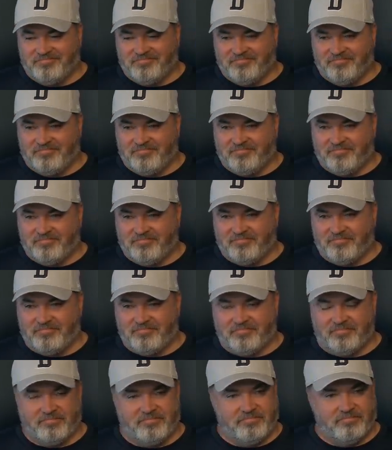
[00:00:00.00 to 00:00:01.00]
Mike, do you think
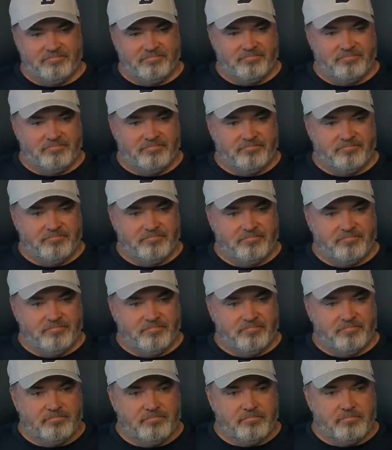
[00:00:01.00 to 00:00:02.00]
Schultz is
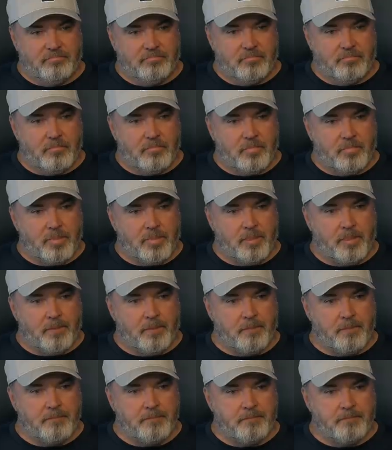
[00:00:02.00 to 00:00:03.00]
more physical
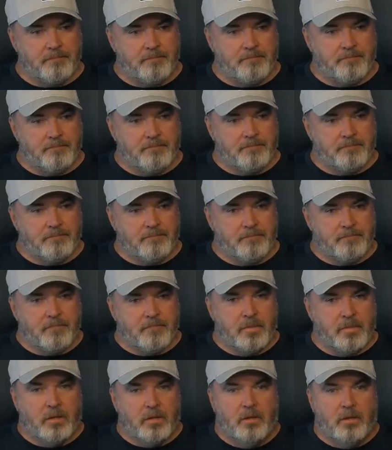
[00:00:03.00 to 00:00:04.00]
than he was last year,
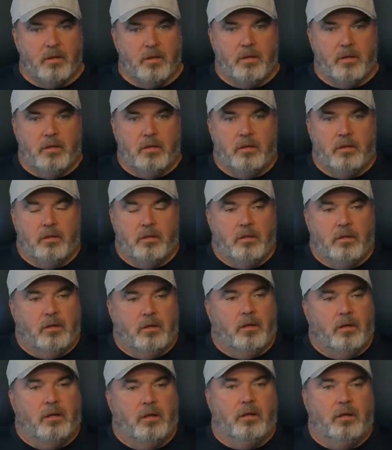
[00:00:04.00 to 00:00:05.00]
playing more
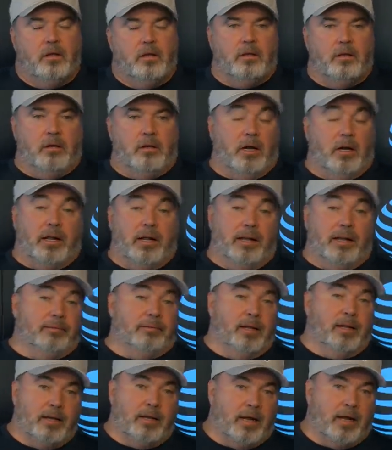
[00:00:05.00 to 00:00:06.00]
physically? Oh, I, I,
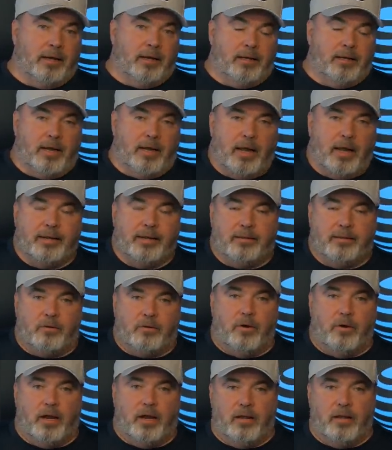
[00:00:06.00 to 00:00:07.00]
I, I like
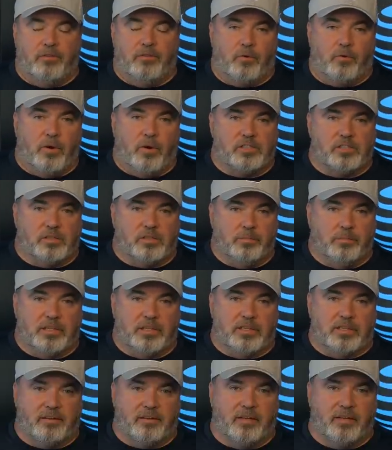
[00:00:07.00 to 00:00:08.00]
the I love the question
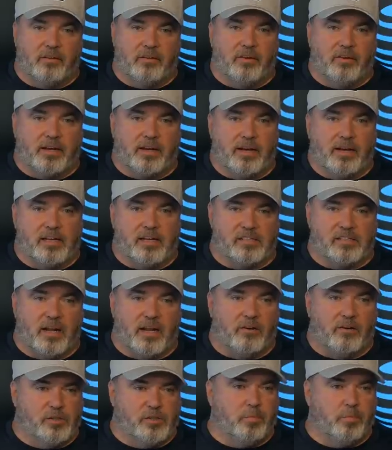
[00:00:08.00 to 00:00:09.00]
because I think you're recognizing
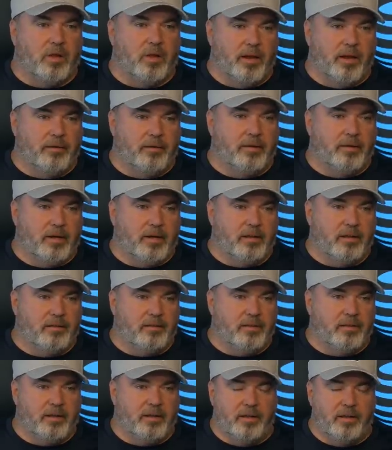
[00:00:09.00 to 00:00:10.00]
how he's playing. I, I
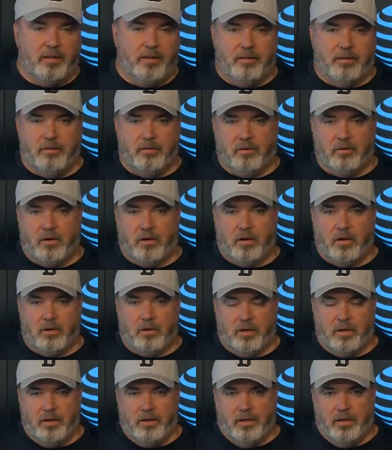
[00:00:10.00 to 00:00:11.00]
think he you know
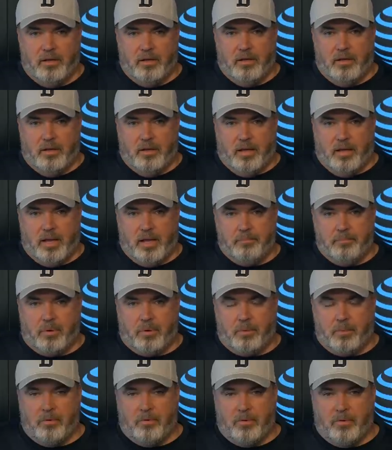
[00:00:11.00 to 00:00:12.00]
clearly had
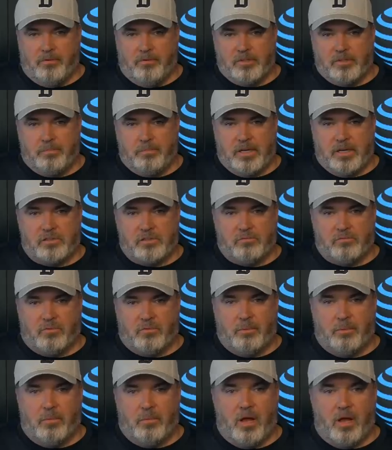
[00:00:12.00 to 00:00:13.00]
probably one of his best
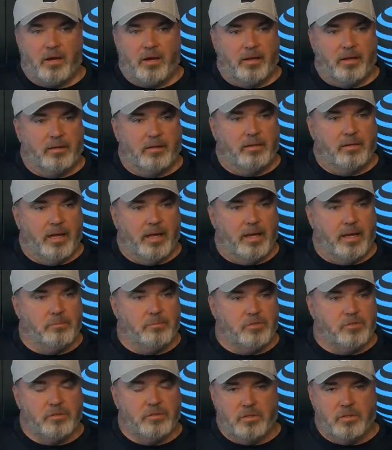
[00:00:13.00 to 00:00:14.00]
run blocking
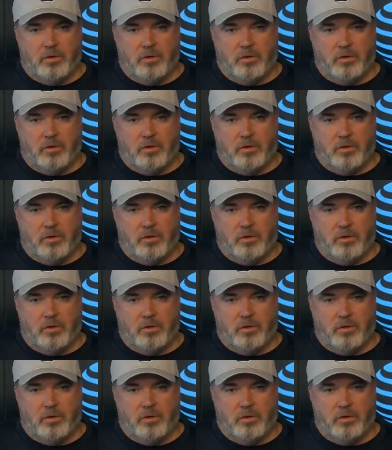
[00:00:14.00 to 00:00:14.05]
games.